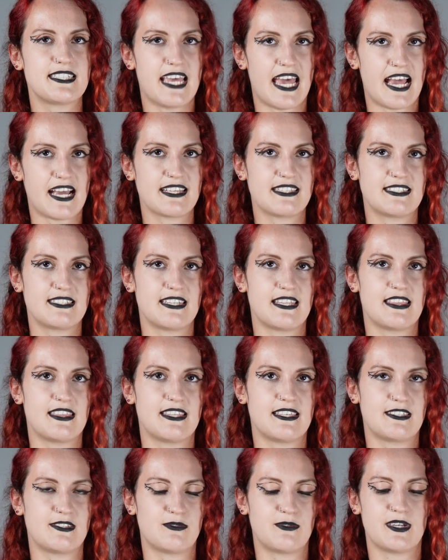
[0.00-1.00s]
text in
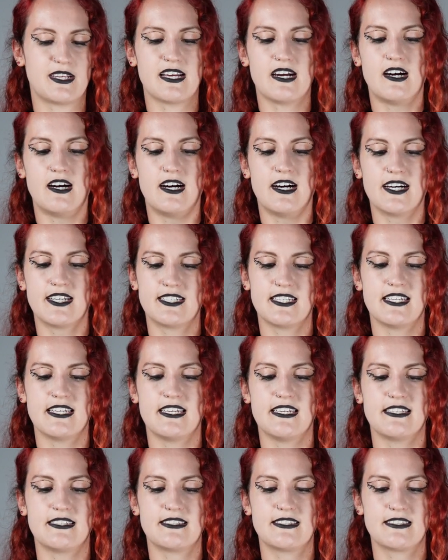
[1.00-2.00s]
this regard
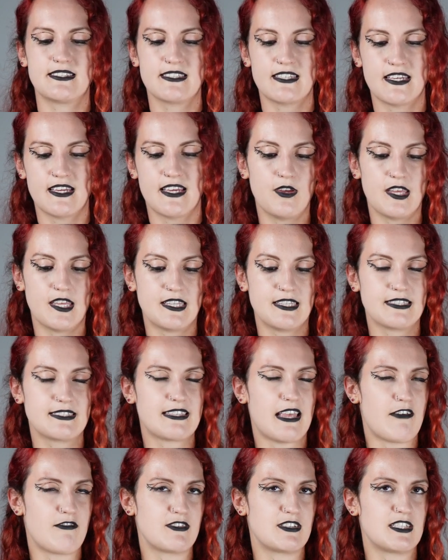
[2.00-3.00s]
is in
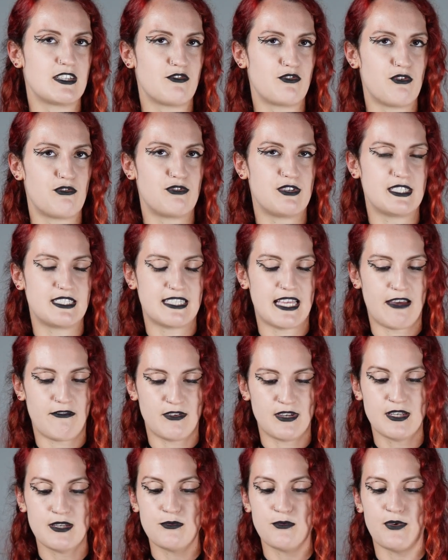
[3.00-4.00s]

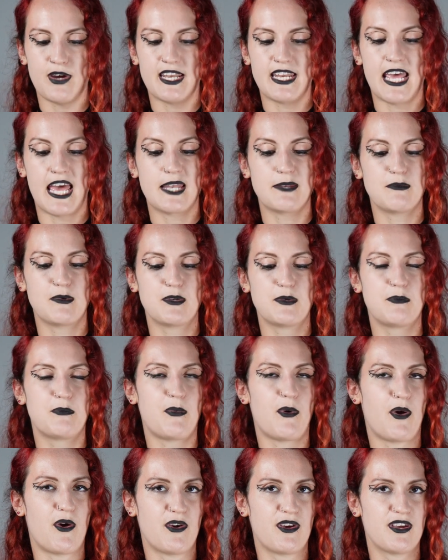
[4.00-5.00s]
1757, when Edmund
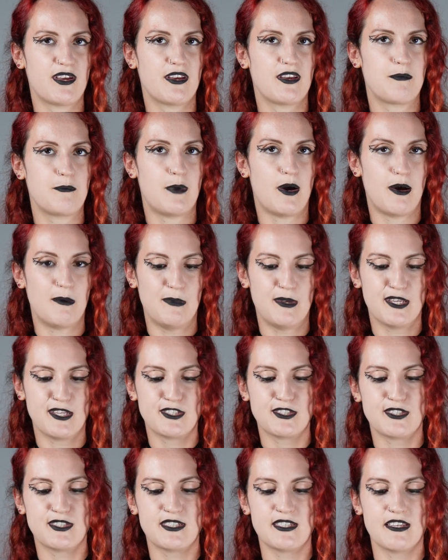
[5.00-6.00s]
Burke
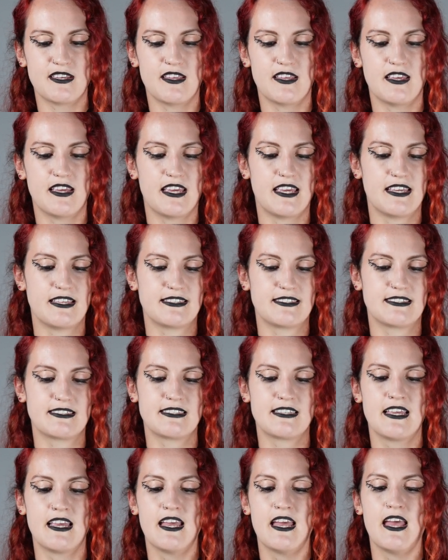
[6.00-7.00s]
published
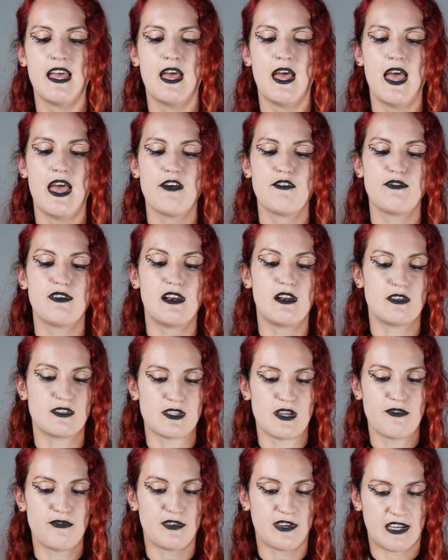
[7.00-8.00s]
his
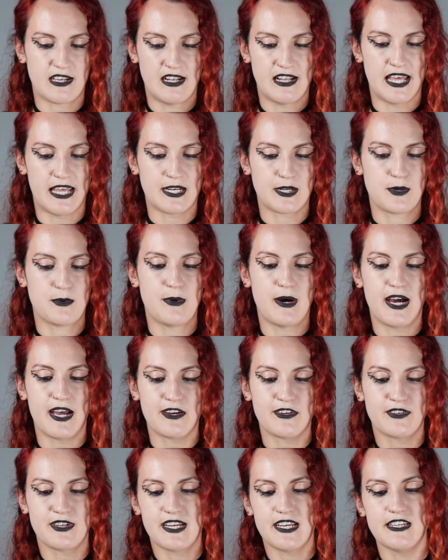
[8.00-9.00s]
philosophical
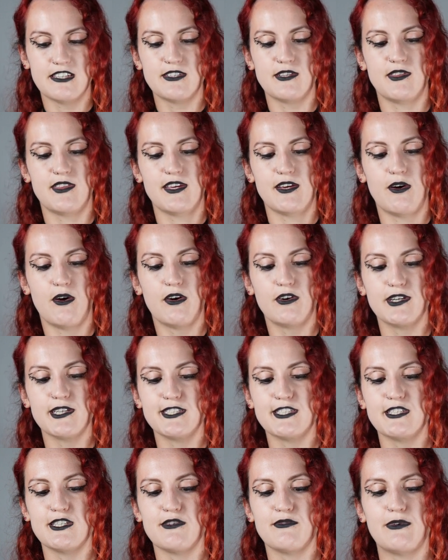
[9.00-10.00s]
enquiry into the
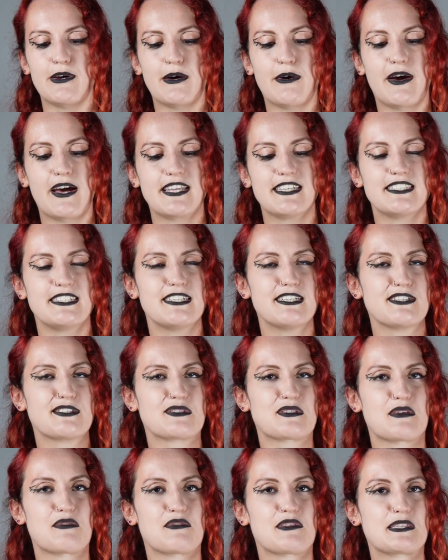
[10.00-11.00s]
origin of our ideas
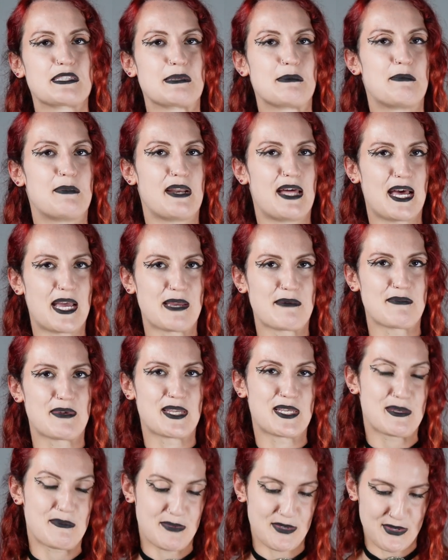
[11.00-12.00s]
of the sublime
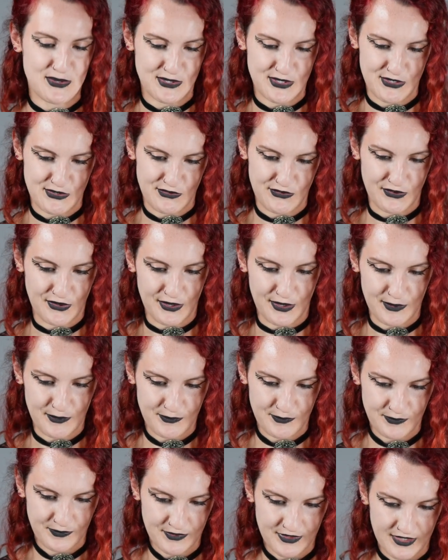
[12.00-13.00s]
and beautiful.
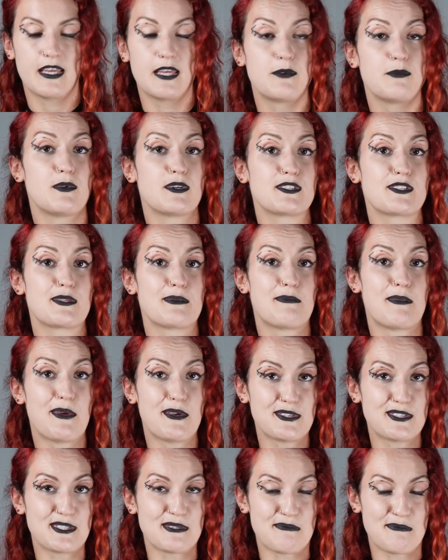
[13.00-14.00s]
It was the
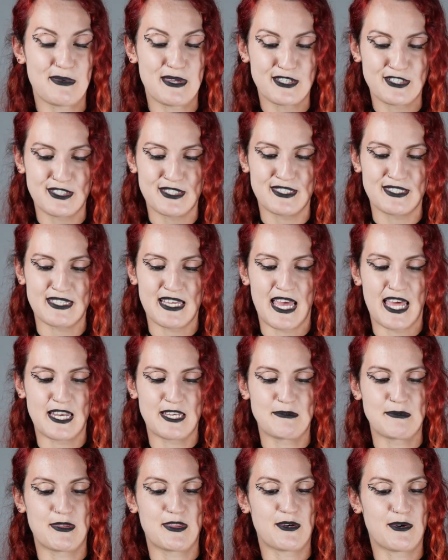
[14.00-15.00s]
most ambitious
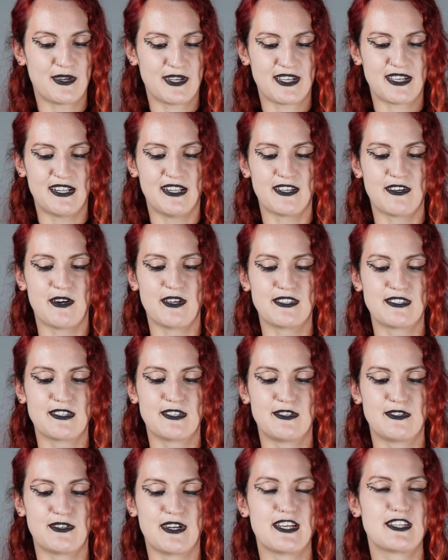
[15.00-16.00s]
and methodical
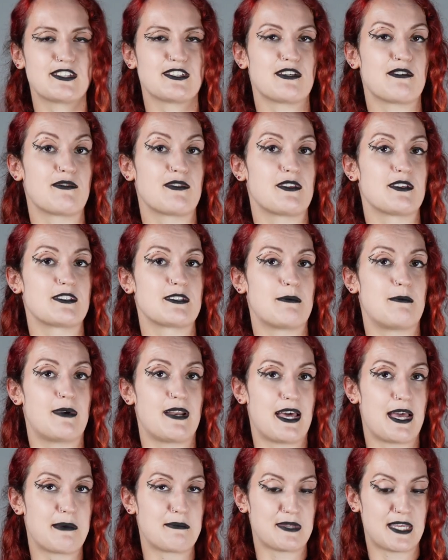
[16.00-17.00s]
consideration of the
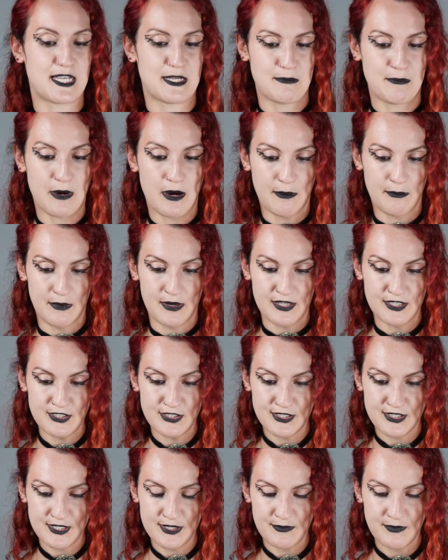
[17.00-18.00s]
sublime yet
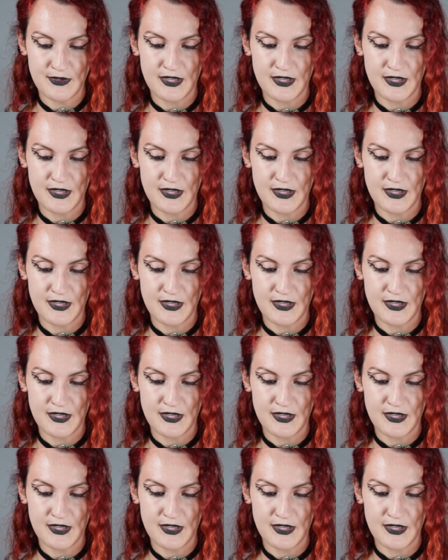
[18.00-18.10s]
published,